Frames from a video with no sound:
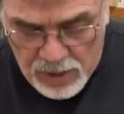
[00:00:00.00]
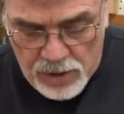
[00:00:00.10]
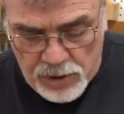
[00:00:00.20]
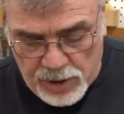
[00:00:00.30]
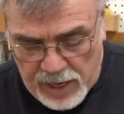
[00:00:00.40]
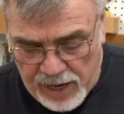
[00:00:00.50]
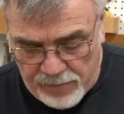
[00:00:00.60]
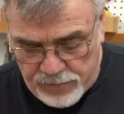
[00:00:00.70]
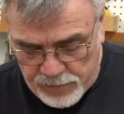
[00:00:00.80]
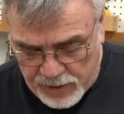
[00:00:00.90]
You're going to
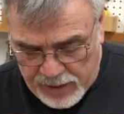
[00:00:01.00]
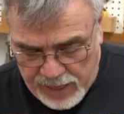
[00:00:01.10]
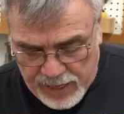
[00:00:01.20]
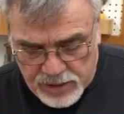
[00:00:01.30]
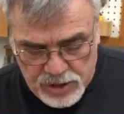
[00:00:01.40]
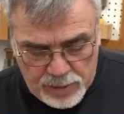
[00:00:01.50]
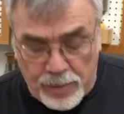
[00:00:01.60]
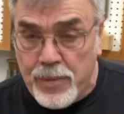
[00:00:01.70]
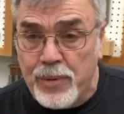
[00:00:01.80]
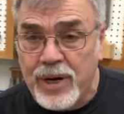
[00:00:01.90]
have the cans. Some
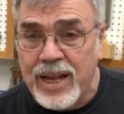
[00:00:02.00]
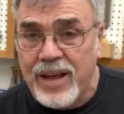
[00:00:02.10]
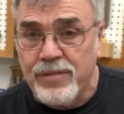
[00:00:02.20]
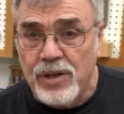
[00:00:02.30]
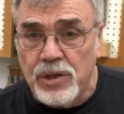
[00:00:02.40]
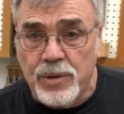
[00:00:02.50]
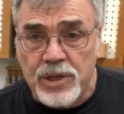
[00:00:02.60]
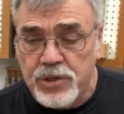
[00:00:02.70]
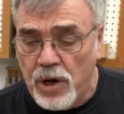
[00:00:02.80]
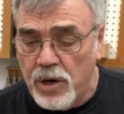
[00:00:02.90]
of them are going to have glue and
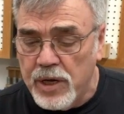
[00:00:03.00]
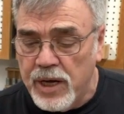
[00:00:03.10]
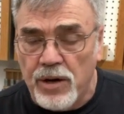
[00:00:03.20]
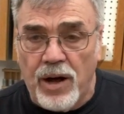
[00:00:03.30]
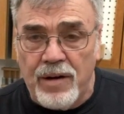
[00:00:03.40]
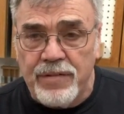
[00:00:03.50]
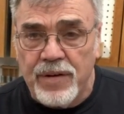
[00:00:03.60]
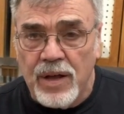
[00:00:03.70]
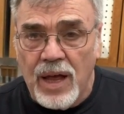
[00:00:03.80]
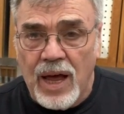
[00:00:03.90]
it's hard to get off.
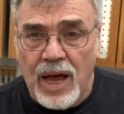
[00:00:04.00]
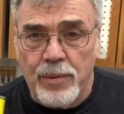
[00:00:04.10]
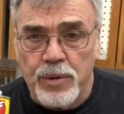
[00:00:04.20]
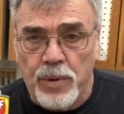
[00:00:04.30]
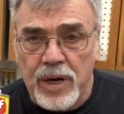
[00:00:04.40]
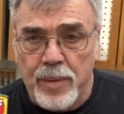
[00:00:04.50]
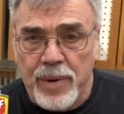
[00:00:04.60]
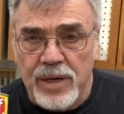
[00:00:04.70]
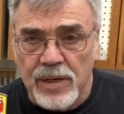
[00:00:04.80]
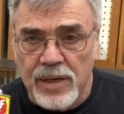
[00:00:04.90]
I would
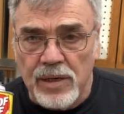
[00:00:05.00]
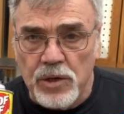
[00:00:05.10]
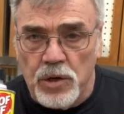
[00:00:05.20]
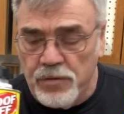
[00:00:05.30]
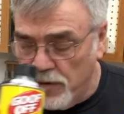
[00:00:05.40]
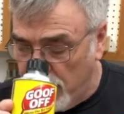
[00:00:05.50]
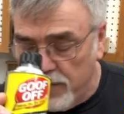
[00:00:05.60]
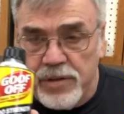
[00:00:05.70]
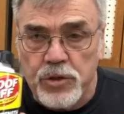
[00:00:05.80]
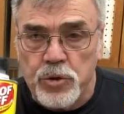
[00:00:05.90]
recommend a little goof
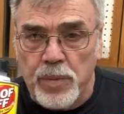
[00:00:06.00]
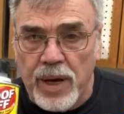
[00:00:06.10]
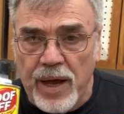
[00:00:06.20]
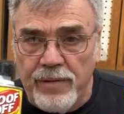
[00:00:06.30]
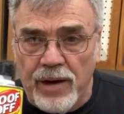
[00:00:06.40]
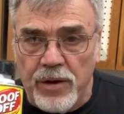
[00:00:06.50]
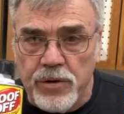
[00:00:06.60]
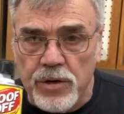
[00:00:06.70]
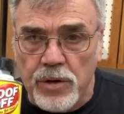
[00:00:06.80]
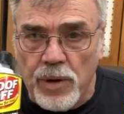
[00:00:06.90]
off that you may have out
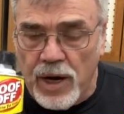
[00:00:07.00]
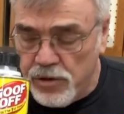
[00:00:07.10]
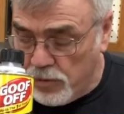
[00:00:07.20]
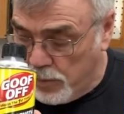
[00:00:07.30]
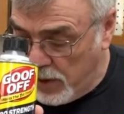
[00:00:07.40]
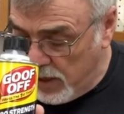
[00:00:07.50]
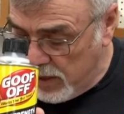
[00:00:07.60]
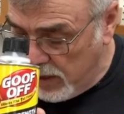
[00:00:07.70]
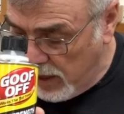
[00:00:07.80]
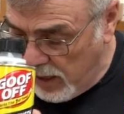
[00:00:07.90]
in your garage for
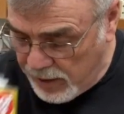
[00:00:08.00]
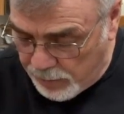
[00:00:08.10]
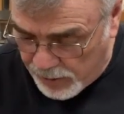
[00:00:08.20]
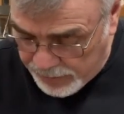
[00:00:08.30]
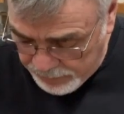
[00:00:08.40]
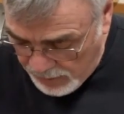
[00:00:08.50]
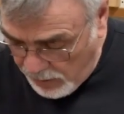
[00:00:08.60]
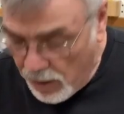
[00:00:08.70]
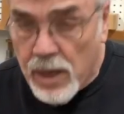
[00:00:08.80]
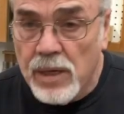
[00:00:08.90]
painting anyway.
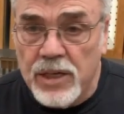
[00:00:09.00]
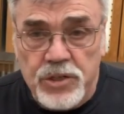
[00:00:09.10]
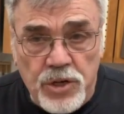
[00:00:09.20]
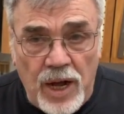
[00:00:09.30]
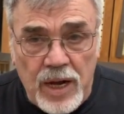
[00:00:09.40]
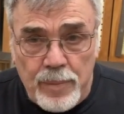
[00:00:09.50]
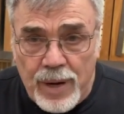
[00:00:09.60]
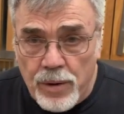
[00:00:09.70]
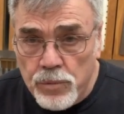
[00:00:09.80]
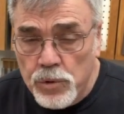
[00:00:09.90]
Let's talk
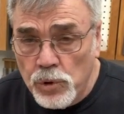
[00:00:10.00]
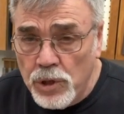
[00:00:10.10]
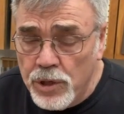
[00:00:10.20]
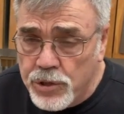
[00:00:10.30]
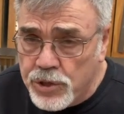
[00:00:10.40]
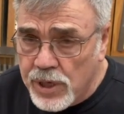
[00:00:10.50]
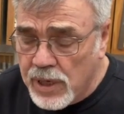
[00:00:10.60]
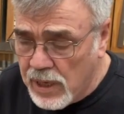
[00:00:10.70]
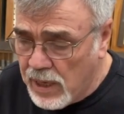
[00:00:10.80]
about rulers.